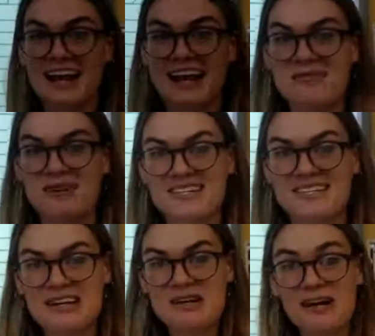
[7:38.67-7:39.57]
can't wait to
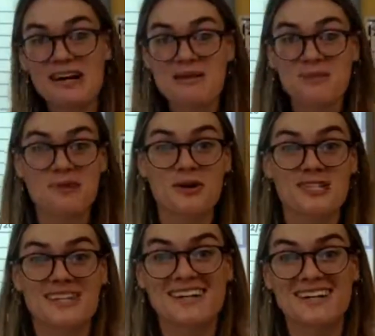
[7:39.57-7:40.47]
see your work. Bye,
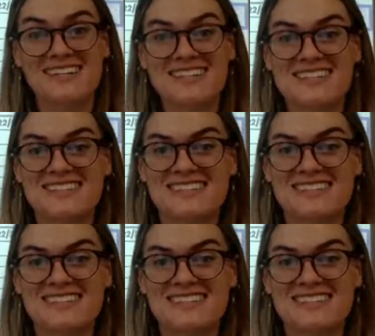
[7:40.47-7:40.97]
boys and girls.